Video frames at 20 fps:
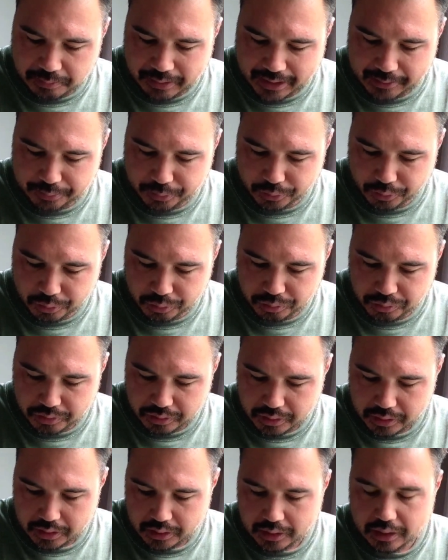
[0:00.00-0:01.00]
people
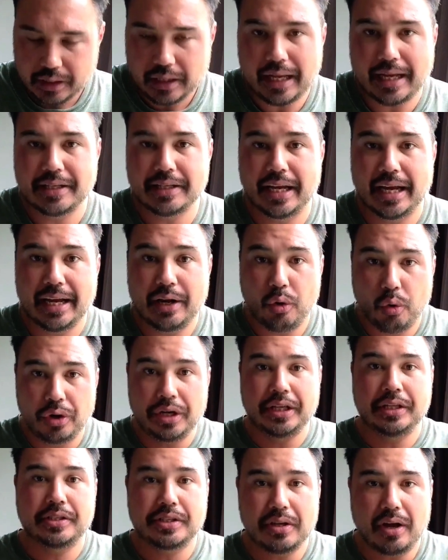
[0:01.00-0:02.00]
as a
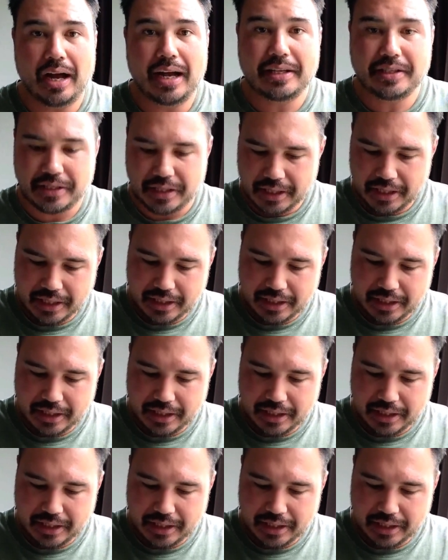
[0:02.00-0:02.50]
audience size.